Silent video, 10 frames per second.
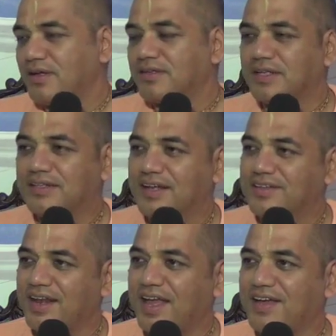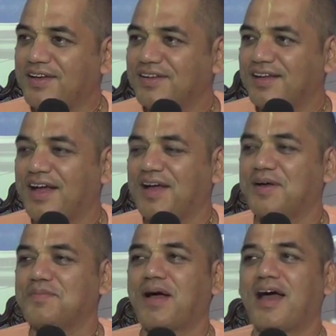Now Dattatreya,
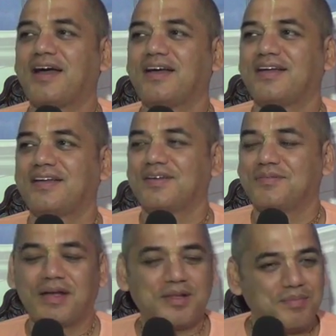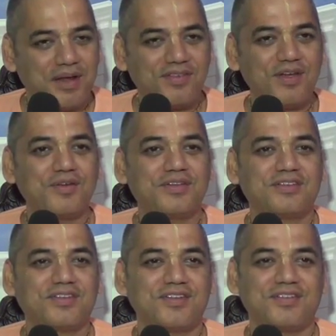by the blessing of
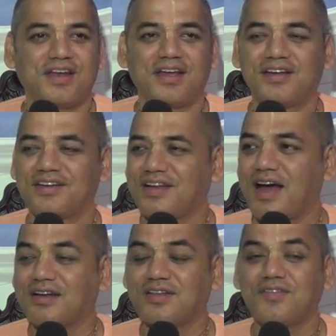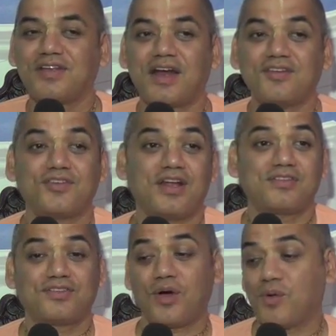Dattatreya, Kartavirarjuna had
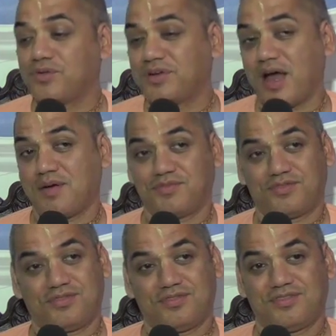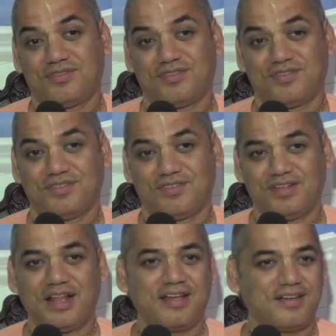1,000 arms.
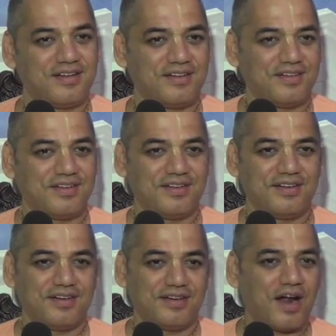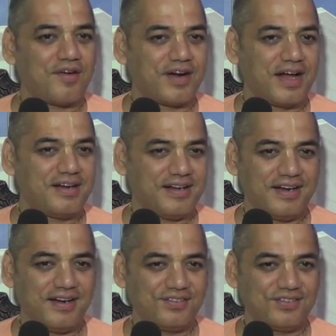Like Ravana had 10
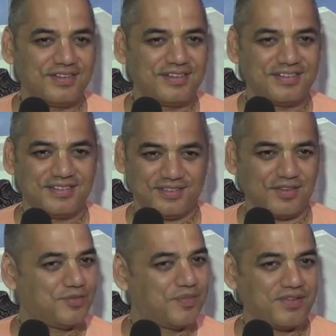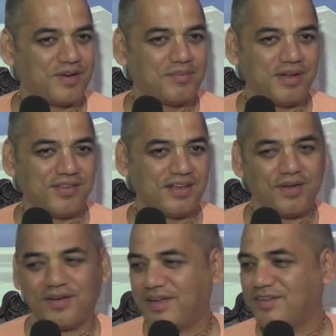heads, some special blessing.
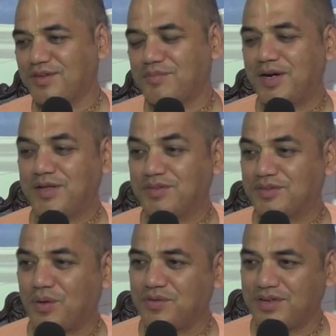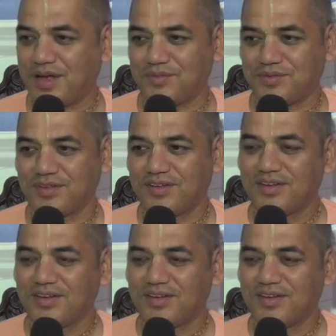Now he is somebody with 1,000 arms.